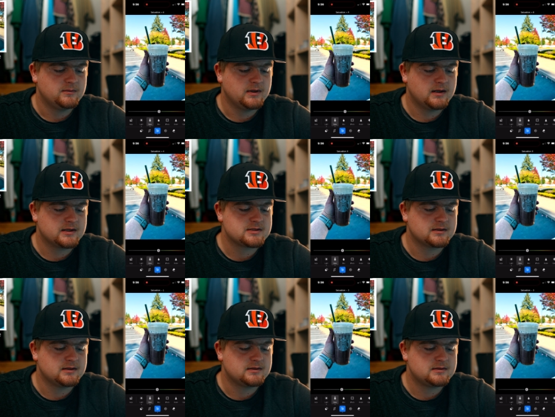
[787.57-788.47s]
We're actually
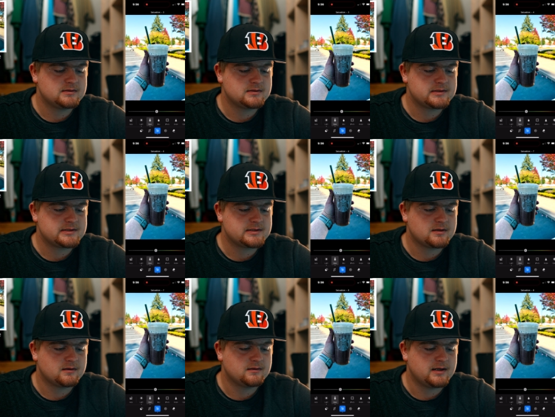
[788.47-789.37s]
gonna
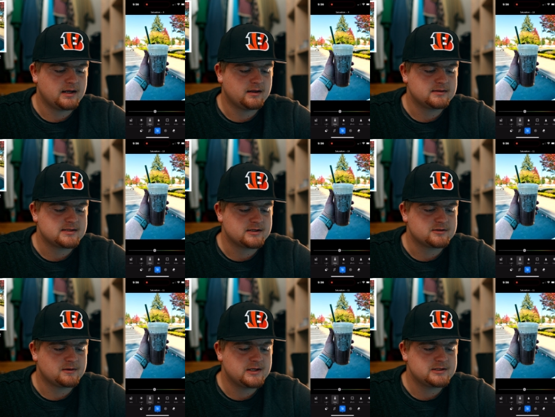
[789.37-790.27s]
turn down
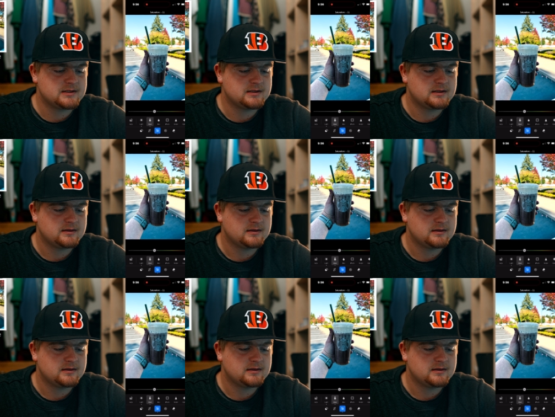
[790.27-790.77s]
saturation